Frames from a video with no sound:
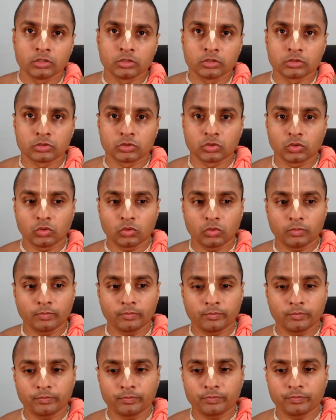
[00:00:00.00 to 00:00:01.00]
So
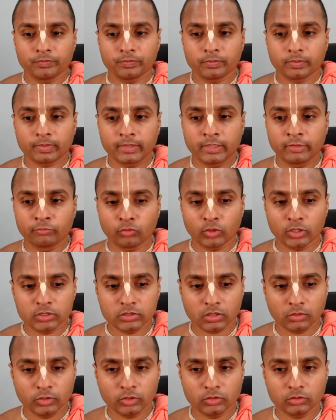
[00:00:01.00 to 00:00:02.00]
if one is
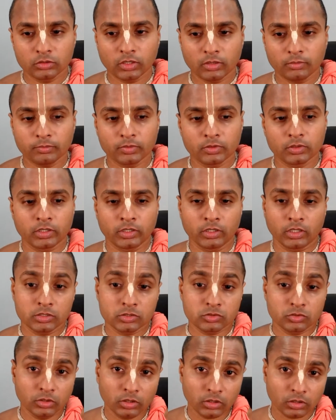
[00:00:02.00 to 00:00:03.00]
coming to the temple, then he has
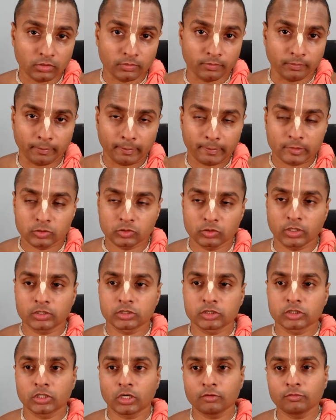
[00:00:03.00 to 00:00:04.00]
to learn. So that
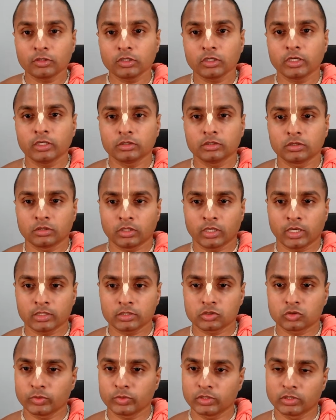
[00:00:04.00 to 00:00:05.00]
Shravan Kirtan has
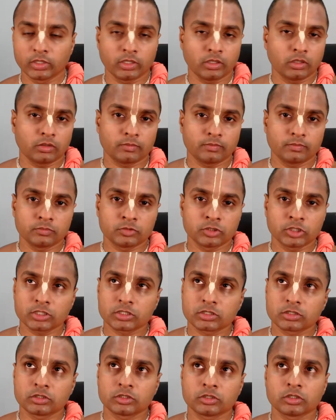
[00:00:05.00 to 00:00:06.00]
to be there.
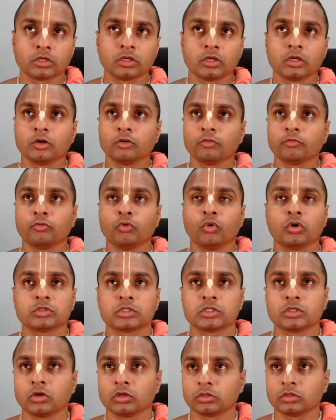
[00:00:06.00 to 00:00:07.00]
Just
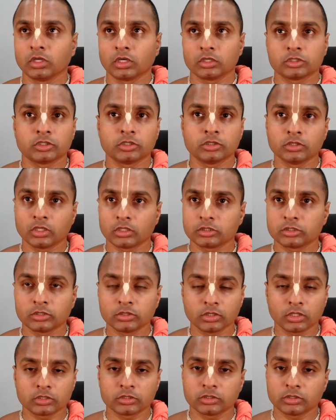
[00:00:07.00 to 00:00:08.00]
focusing on
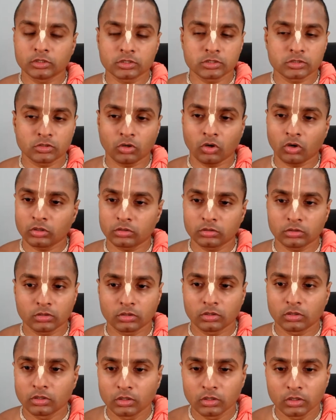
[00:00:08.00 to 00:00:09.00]
darshan is
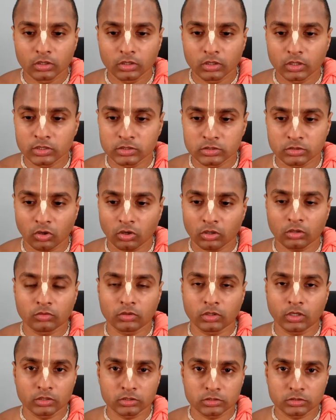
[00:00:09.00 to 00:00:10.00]
not our
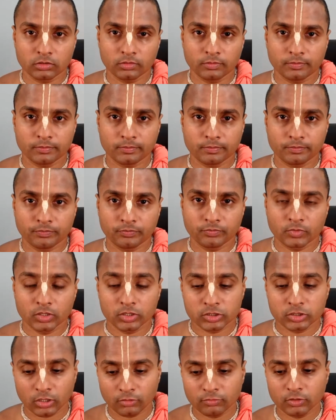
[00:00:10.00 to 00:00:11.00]
culture.
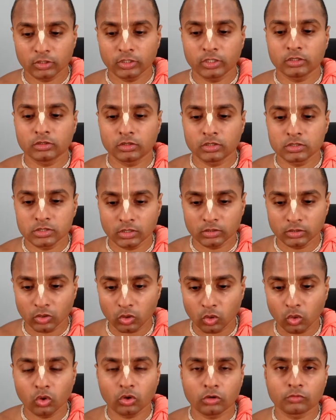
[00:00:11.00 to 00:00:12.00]
Shravan Kirtan is at the
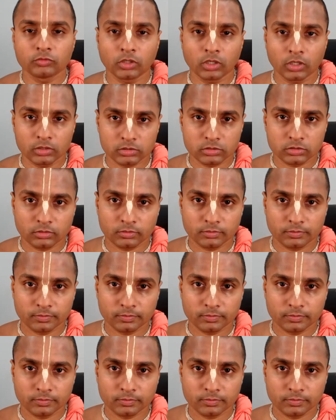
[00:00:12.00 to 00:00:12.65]
core of the culture.